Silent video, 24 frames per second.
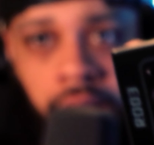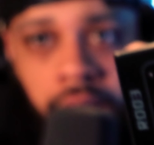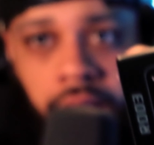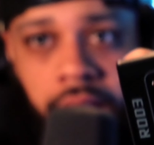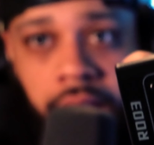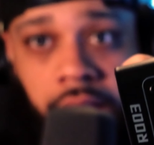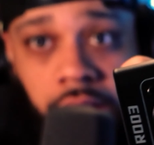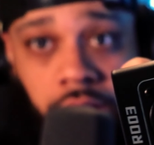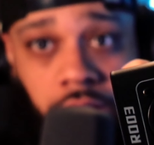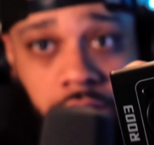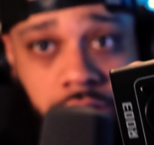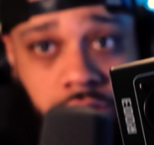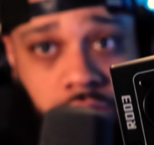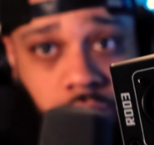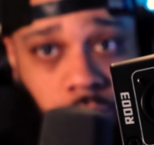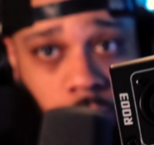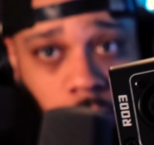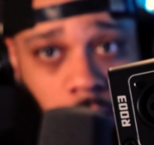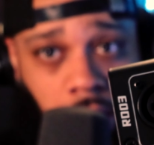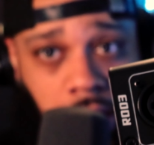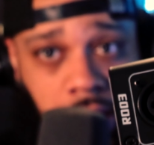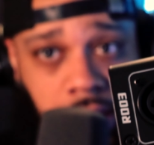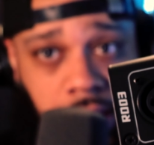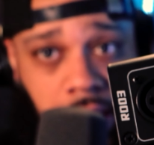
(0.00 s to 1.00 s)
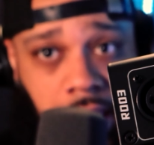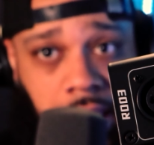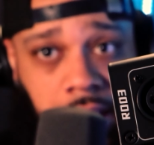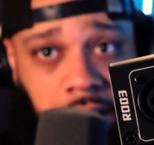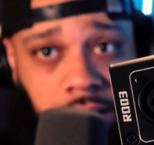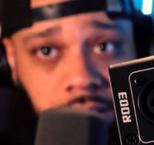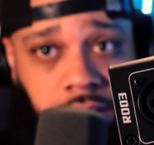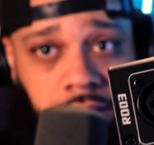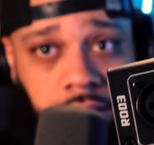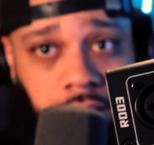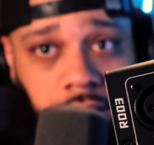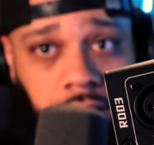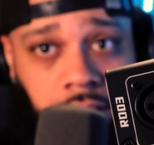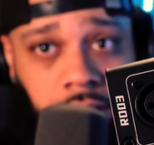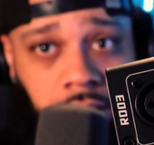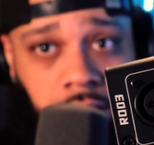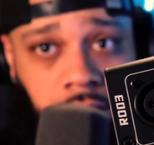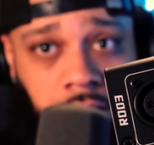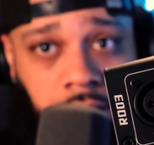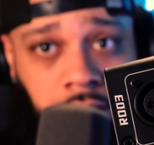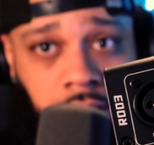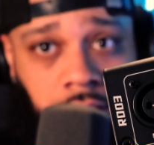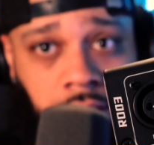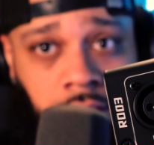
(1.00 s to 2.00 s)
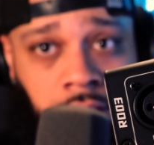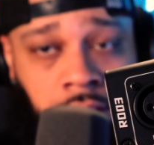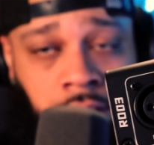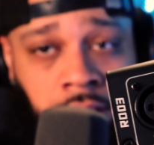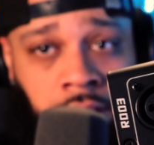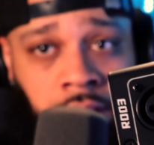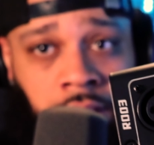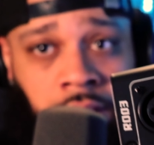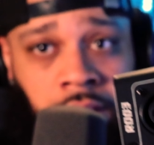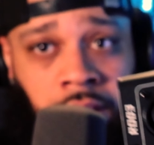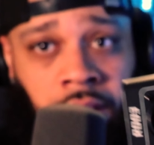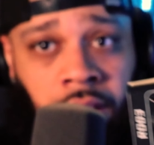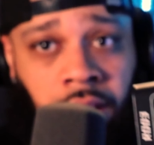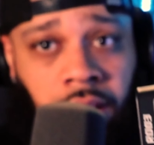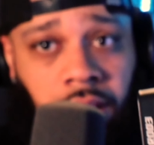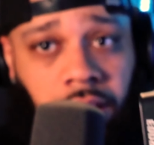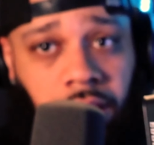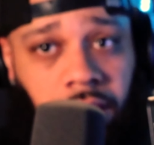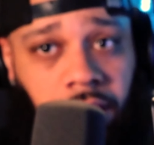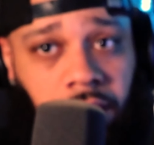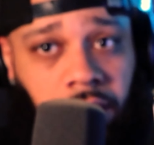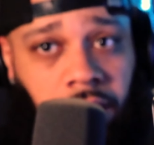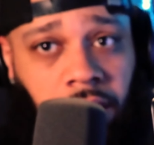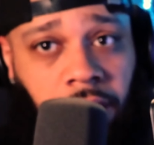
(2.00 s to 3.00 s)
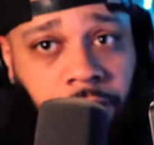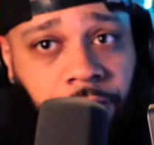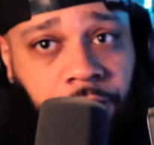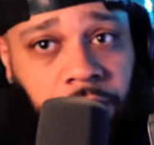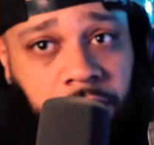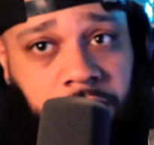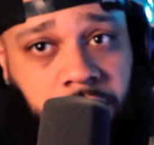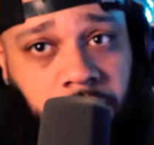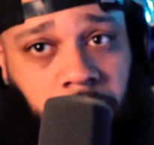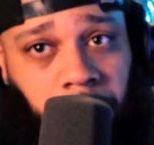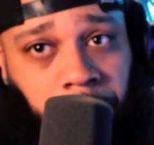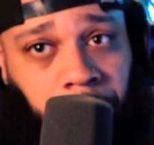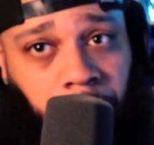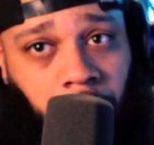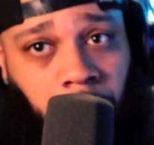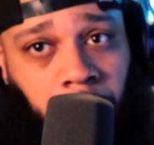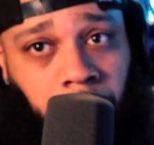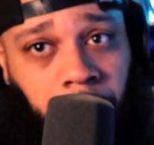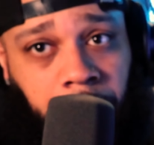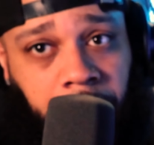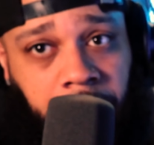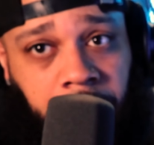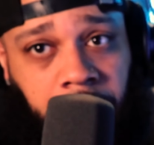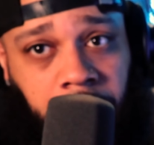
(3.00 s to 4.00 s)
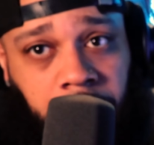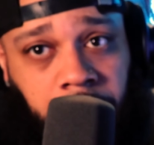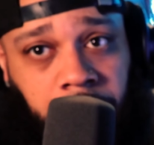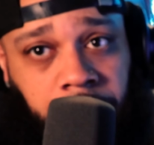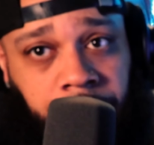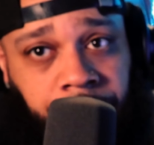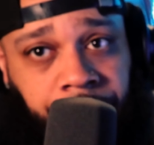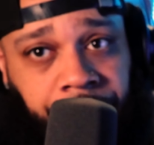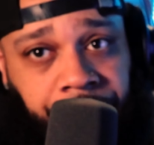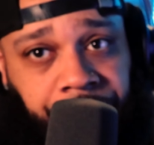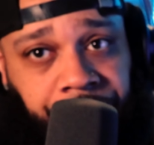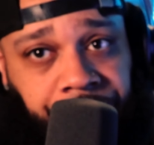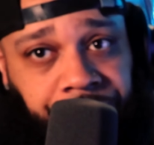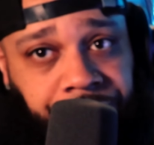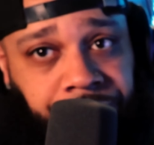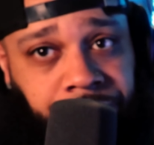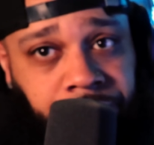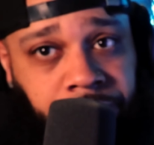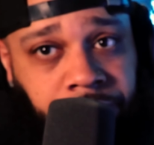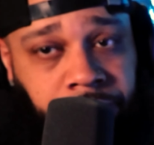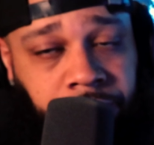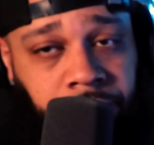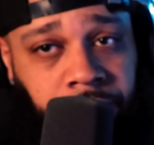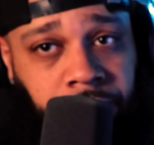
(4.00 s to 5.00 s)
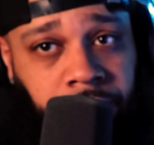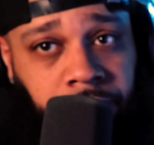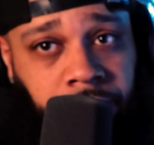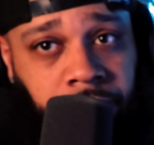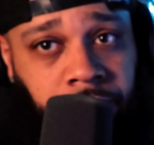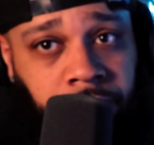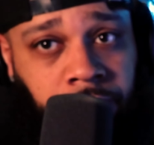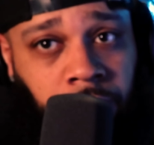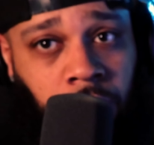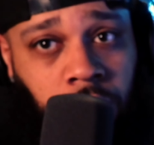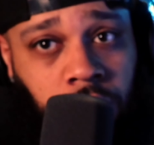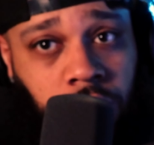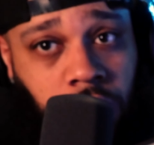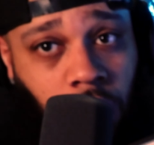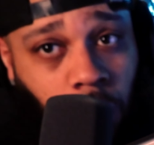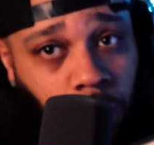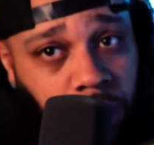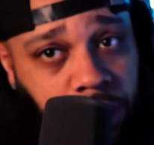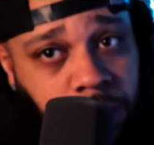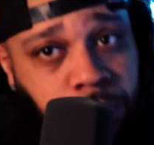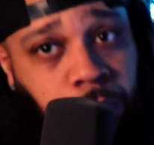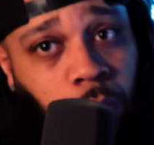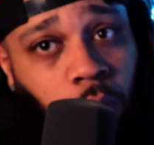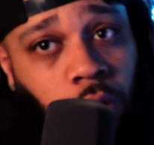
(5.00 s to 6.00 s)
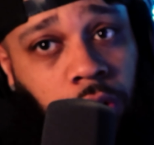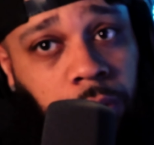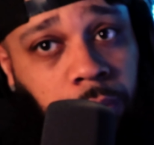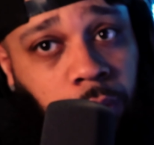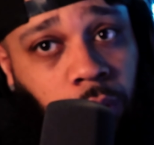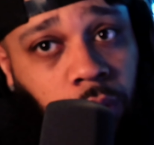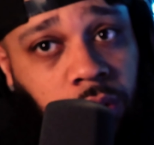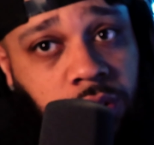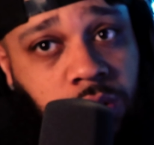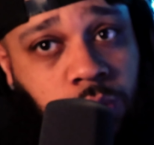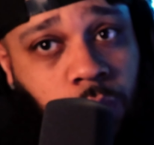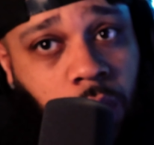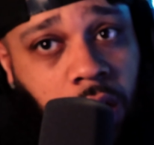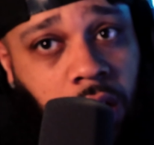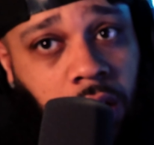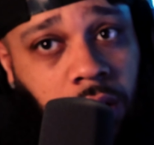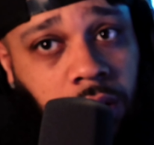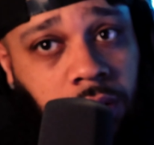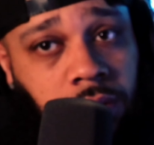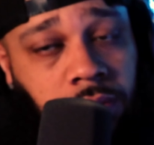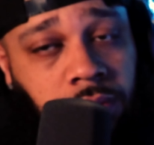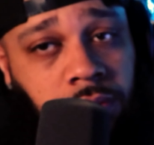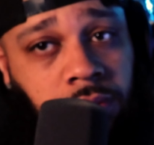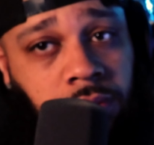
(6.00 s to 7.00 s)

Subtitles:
It looks great, actually. It fits in the palm of my hand, so it's portable as well.